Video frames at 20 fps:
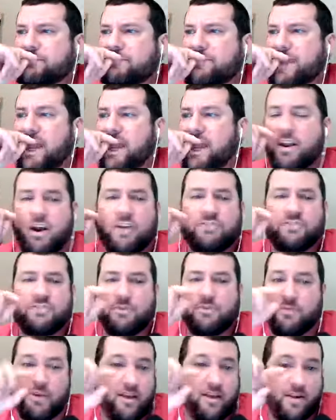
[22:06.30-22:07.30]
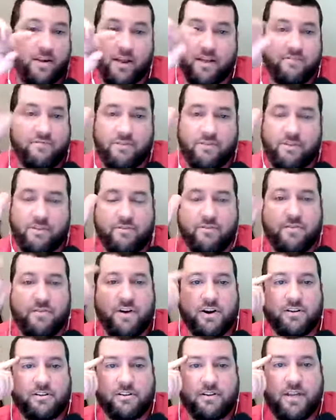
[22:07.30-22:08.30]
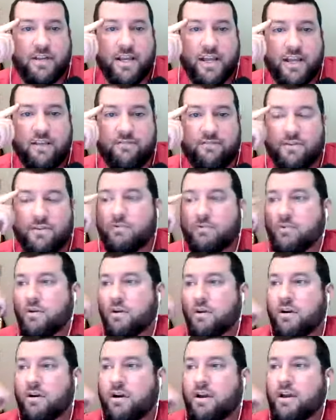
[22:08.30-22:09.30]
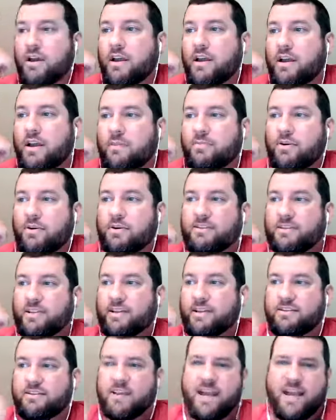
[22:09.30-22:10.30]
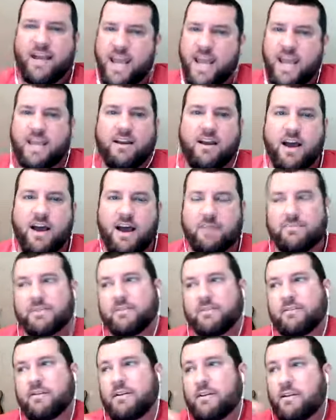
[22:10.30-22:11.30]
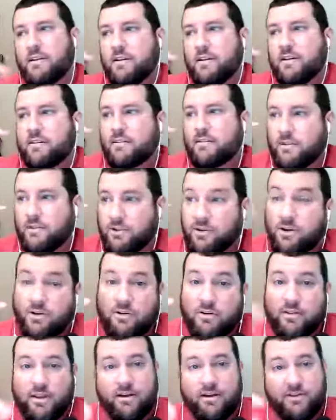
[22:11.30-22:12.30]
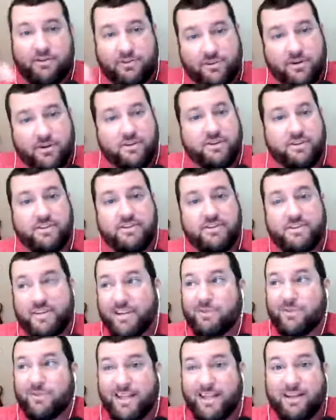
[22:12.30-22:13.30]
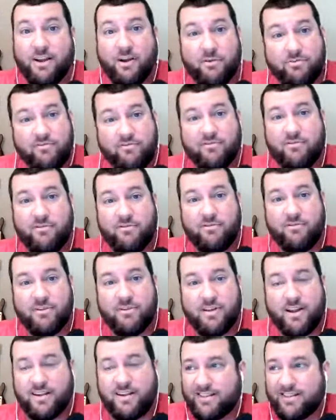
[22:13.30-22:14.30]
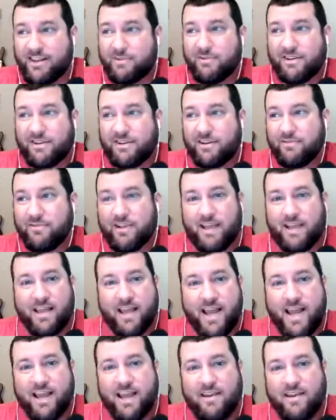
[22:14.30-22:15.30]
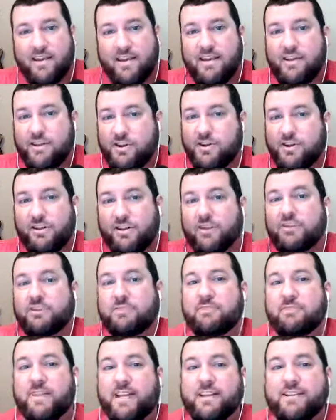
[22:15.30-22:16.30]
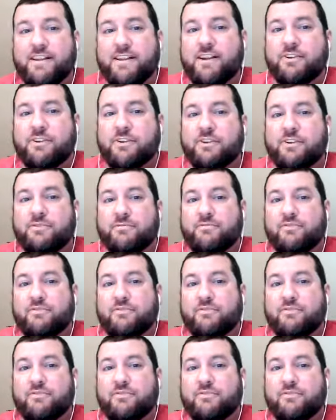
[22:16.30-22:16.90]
It also, and for the reverse, if you are a person that's like, I hate cops, you go in there and search and see what they go through and see what they're really like. You're gonna learn some things there too.